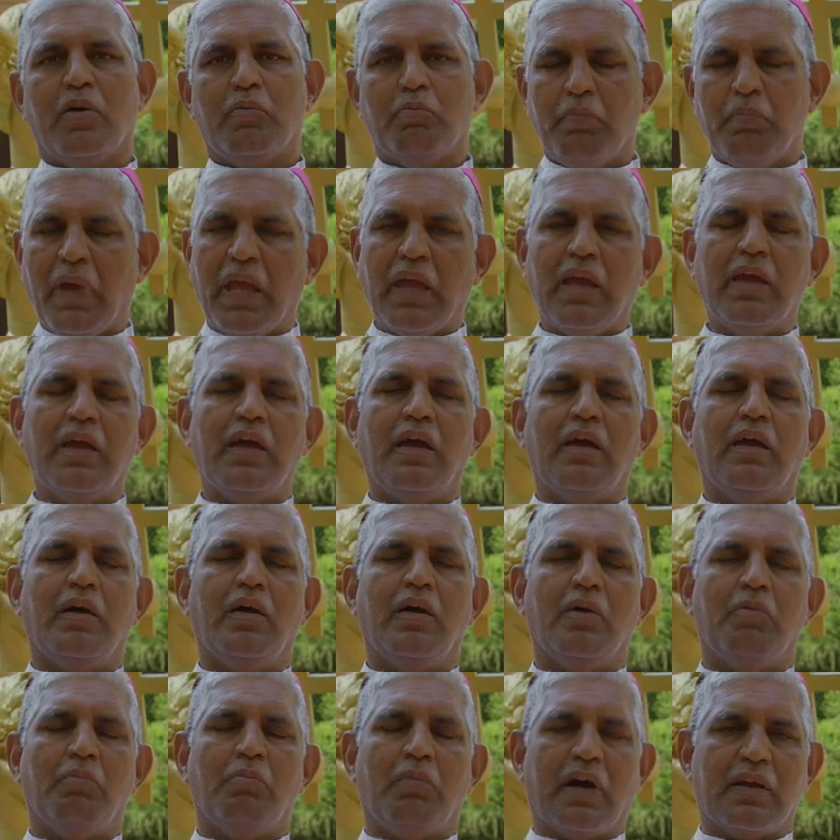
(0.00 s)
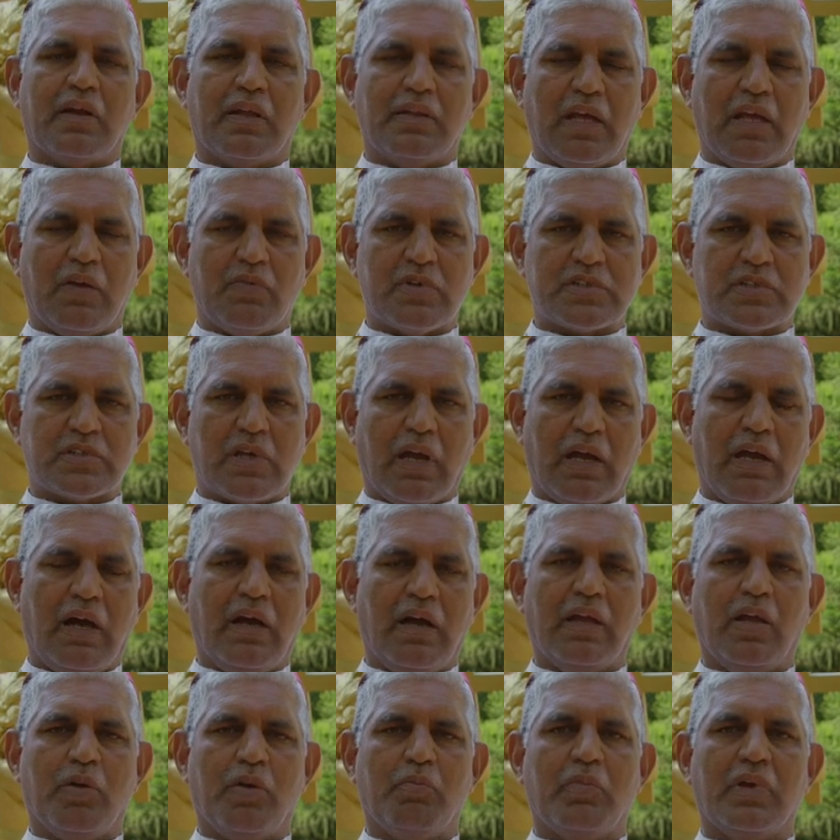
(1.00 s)
may Madhadeva
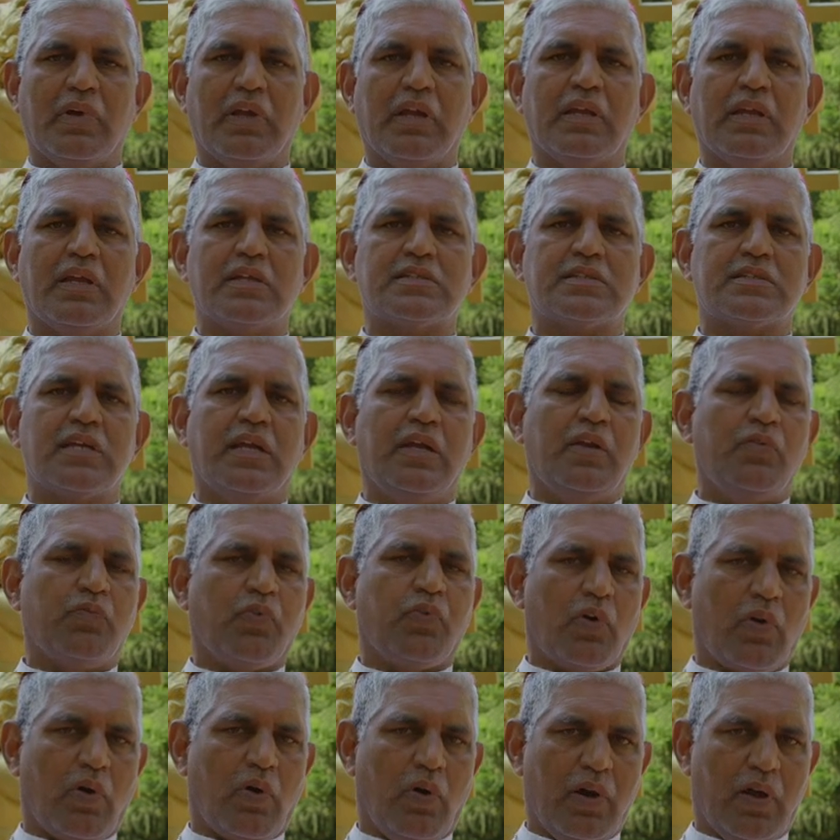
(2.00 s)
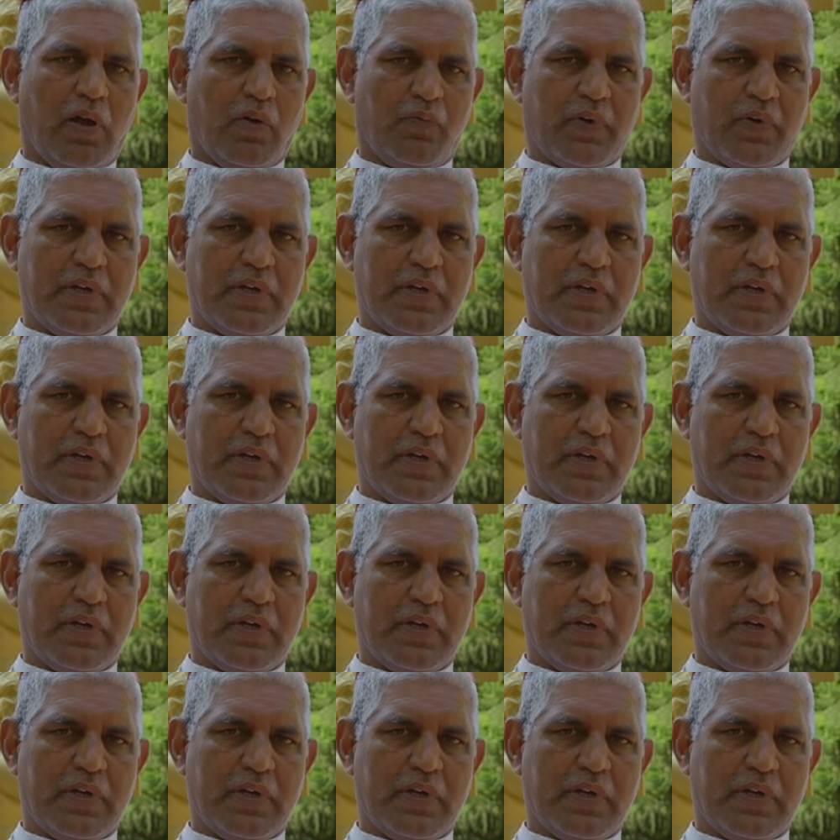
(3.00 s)
Sagayam intercede for all of